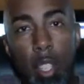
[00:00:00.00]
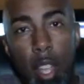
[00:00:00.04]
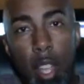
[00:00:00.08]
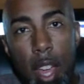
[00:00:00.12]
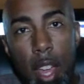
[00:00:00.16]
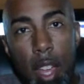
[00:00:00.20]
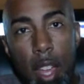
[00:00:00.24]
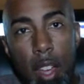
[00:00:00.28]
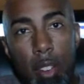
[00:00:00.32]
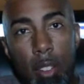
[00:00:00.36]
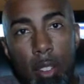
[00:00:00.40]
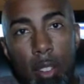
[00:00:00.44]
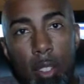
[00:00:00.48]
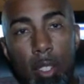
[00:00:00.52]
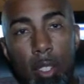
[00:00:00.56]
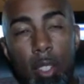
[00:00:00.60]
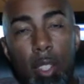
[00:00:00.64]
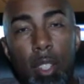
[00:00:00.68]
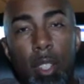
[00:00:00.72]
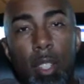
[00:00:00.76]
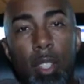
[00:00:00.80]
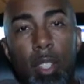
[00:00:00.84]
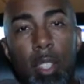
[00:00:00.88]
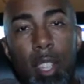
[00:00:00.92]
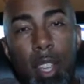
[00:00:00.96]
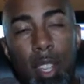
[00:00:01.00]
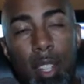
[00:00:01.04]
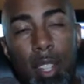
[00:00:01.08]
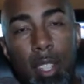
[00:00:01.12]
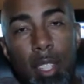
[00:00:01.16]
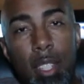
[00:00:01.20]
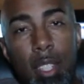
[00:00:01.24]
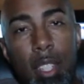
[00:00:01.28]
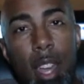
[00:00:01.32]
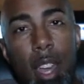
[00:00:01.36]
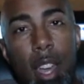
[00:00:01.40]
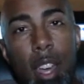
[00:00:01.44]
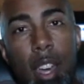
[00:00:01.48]
down, take the
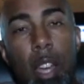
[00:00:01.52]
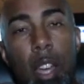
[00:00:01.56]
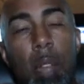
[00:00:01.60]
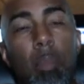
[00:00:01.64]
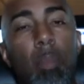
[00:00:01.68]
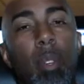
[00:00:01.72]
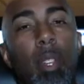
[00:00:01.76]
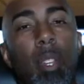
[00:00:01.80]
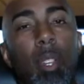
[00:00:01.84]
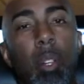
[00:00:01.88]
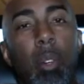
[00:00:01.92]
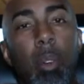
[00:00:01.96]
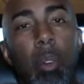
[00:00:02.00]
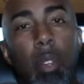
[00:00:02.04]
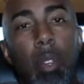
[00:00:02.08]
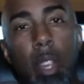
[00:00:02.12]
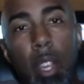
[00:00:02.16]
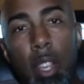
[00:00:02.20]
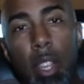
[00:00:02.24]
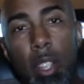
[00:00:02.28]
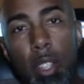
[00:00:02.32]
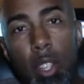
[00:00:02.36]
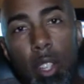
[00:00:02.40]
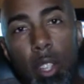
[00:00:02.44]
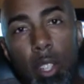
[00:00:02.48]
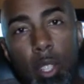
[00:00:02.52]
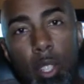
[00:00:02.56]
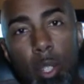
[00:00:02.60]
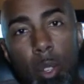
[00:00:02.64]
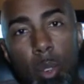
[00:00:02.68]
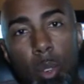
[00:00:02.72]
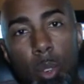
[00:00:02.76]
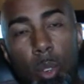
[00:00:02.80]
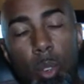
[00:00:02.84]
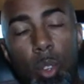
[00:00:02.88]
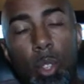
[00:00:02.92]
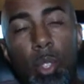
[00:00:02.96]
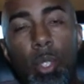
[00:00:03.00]
time, create your
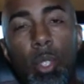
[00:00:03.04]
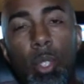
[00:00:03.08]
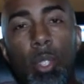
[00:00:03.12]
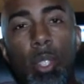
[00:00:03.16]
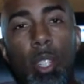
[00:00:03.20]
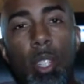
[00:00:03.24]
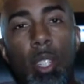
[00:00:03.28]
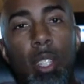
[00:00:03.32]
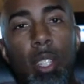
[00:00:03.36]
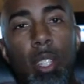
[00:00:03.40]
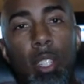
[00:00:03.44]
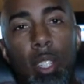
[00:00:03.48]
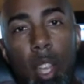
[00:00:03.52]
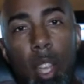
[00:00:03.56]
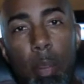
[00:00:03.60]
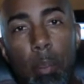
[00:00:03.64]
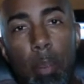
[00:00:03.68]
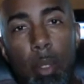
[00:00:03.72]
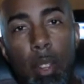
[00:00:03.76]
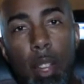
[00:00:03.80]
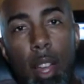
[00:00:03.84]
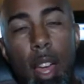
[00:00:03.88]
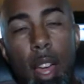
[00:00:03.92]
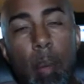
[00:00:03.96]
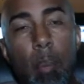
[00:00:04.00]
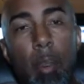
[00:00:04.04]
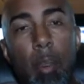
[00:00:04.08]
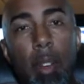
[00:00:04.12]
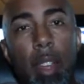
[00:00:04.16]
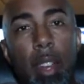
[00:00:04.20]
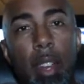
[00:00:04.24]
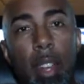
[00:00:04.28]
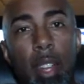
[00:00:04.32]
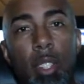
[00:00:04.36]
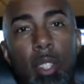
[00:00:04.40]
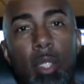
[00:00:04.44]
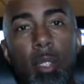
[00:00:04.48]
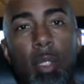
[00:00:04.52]
scores using the sample library
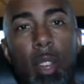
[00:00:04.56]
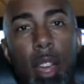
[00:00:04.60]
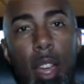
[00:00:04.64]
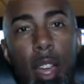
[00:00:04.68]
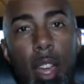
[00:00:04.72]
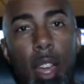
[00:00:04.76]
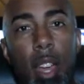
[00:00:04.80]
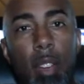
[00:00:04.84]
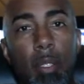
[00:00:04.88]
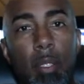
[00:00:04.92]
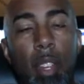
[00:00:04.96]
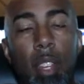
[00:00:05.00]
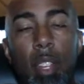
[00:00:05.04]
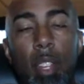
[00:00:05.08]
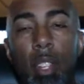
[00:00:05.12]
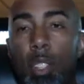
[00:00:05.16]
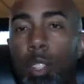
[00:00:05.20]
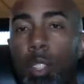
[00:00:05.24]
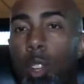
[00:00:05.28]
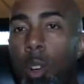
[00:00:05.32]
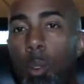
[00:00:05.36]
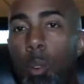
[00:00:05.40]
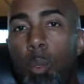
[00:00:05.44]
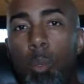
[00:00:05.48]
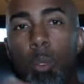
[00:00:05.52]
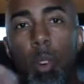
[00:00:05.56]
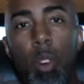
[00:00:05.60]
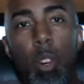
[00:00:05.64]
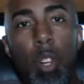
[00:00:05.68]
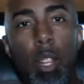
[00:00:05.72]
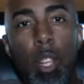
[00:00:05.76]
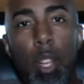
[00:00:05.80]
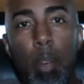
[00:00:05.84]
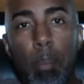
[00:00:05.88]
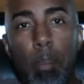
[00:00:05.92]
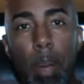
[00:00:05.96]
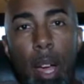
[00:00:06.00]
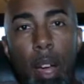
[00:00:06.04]
that you had. Don't
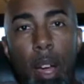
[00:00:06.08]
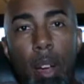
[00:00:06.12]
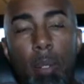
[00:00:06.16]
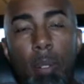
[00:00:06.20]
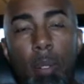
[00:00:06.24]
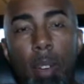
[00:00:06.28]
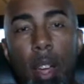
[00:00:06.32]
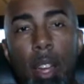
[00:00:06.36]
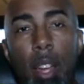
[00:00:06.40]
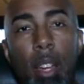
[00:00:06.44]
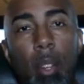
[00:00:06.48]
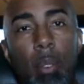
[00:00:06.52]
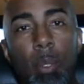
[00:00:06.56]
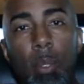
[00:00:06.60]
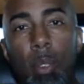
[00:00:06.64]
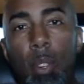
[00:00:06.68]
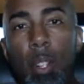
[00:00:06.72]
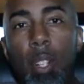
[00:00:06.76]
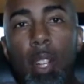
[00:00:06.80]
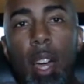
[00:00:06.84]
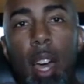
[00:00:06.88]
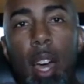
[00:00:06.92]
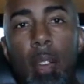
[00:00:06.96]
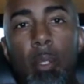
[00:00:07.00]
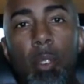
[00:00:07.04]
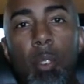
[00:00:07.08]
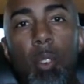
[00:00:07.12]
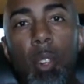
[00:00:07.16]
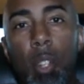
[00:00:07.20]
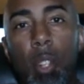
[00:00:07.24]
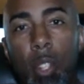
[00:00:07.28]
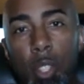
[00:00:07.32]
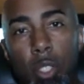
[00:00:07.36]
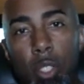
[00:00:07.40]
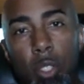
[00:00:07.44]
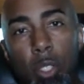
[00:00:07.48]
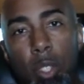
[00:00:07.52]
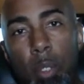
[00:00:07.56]
worry about writing for a live
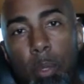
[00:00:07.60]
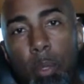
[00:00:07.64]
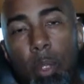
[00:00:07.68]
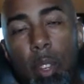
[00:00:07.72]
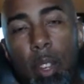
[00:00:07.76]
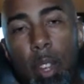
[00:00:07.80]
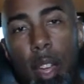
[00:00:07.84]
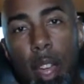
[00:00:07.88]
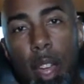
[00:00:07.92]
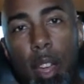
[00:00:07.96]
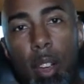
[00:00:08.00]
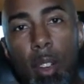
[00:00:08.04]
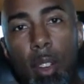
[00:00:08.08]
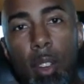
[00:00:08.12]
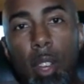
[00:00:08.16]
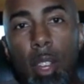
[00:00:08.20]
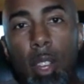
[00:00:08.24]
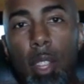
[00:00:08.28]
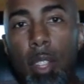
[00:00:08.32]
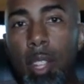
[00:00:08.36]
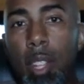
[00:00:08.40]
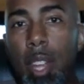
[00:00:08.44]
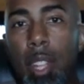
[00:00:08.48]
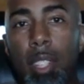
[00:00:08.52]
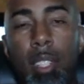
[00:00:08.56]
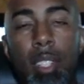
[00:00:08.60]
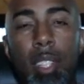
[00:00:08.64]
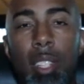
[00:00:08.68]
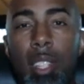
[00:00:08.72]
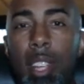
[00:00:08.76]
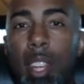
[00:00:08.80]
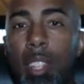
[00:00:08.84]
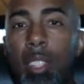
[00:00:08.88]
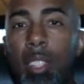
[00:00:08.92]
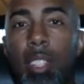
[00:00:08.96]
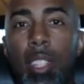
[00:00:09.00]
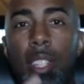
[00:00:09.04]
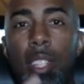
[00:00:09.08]
orchestra for now.
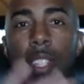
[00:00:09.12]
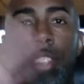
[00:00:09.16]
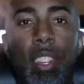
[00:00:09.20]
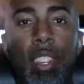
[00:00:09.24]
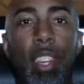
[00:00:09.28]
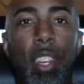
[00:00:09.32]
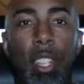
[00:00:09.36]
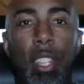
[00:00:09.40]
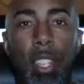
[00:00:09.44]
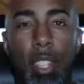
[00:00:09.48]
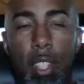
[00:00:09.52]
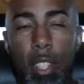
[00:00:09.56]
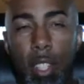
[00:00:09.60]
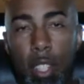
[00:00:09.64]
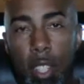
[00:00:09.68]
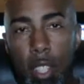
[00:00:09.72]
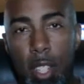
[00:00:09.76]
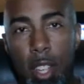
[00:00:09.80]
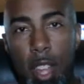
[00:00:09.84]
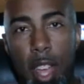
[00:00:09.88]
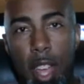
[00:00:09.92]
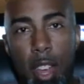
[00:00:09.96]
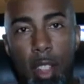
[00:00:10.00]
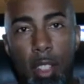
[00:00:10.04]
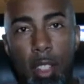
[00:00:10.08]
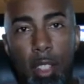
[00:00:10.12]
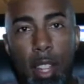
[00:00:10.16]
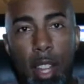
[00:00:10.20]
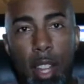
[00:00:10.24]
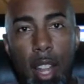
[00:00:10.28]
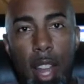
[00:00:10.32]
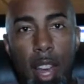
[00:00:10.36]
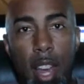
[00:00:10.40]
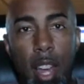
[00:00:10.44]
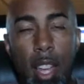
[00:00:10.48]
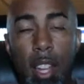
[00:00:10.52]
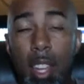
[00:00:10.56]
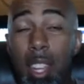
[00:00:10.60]
That's years down the
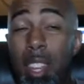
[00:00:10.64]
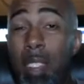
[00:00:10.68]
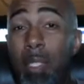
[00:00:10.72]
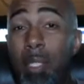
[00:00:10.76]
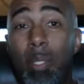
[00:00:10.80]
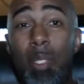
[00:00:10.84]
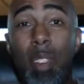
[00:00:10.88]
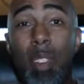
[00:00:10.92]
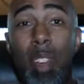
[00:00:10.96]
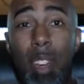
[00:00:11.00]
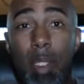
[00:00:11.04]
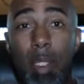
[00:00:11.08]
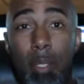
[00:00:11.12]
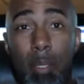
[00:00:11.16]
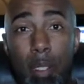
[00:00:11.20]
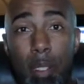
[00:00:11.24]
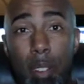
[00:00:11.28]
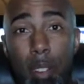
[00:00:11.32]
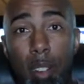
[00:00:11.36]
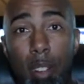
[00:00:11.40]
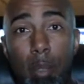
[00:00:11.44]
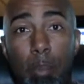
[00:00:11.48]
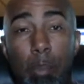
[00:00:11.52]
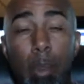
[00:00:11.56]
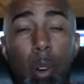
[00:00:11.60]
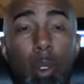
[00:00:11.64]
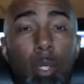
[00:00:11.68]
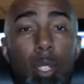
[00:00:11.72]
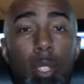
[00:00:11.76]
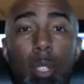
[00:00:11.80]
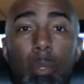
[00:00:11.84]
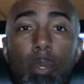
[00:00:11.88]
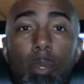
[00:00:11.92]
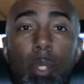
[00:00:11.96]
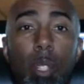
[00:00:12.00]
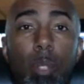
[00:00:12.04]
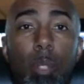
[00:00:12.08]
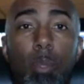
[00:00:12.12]
line, if ever. Most
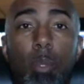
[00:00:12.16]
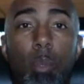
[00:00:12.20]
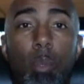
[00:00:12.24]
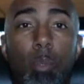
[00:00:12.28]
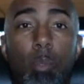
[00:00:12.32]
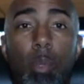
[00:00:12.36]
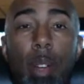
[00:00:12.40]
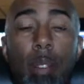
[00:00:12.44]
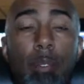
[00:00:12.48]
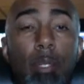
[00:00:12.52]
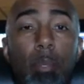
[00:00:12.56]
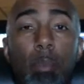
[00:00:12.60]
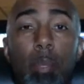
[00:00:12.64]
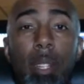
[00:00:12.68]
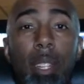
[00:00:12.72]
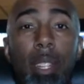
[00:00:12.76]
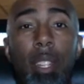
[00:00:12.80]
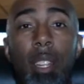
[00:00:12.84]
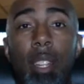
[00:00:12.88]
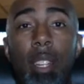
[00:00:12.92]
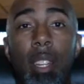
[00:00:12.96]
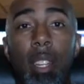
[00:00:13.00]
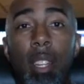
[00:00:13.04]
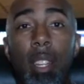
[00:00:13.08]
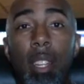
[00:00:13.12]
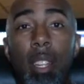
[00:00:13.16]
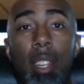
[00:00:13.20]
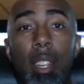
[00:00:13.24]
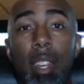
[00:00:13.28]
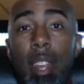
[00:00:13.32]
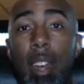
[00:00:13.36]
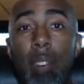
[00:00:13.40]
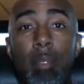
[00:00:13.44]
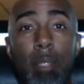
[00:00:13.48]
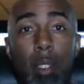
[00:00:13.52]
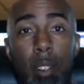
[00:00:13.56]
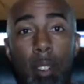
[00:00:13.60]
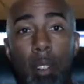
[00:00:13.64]
of us will probably
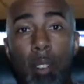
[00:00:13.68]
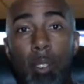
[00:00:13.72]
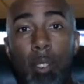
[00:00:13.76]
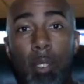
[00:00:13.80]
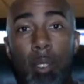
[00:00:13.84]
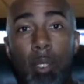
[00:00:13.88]
never